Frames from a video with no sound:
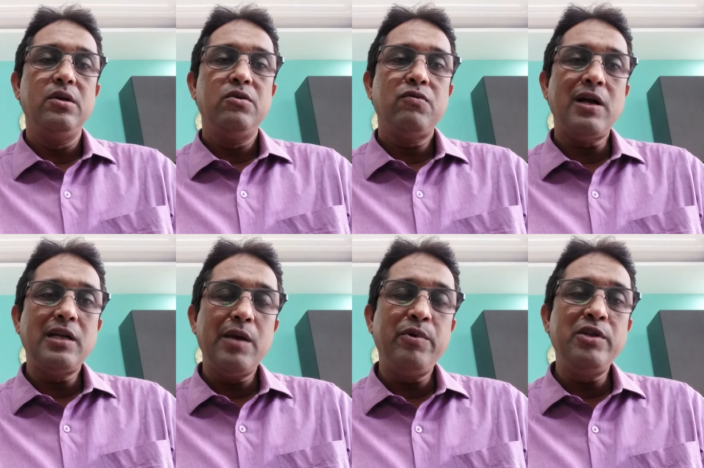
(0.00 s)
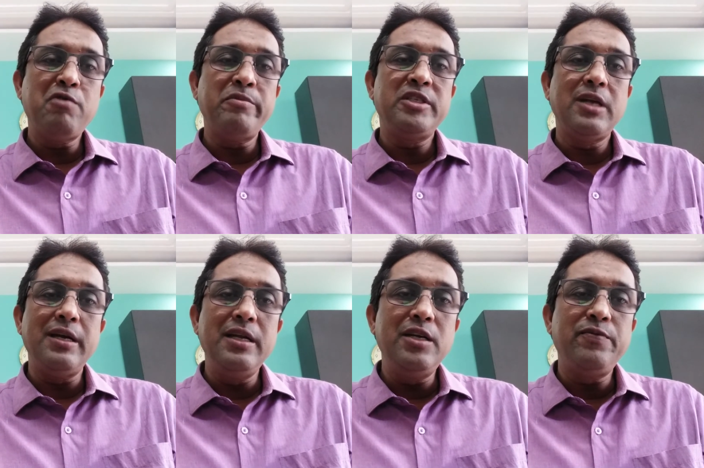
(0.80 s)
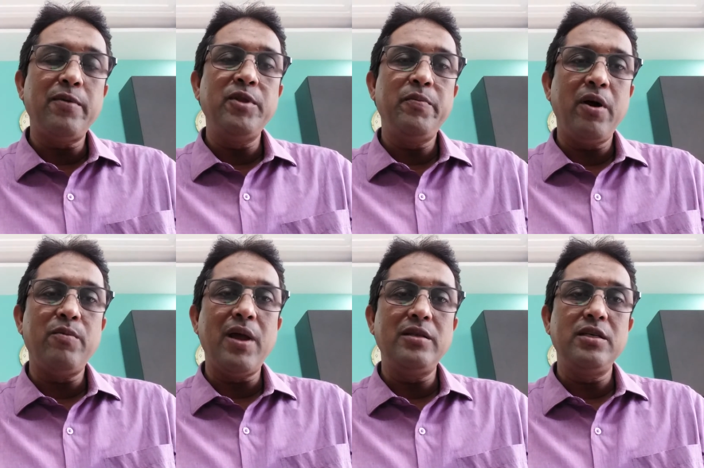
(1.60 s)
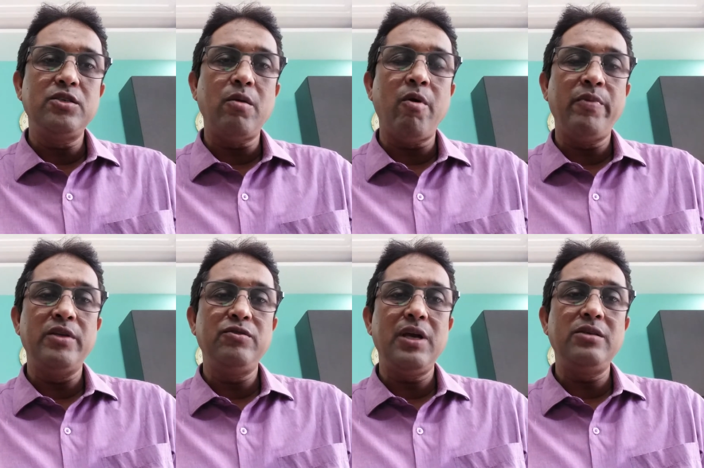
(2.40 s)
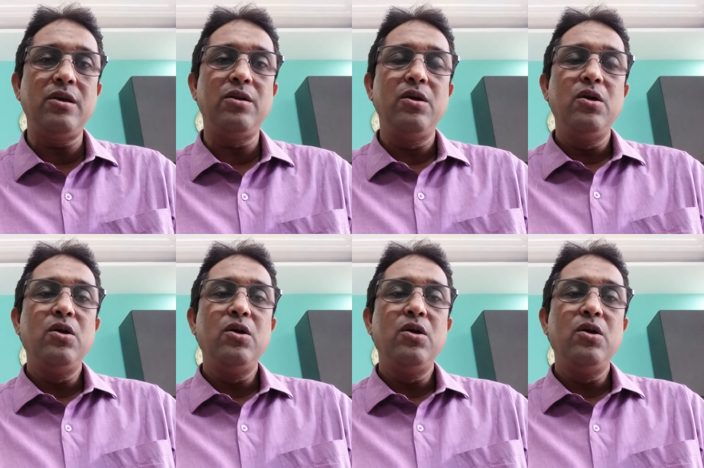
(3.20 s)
whatever you have studied from the formal system of education,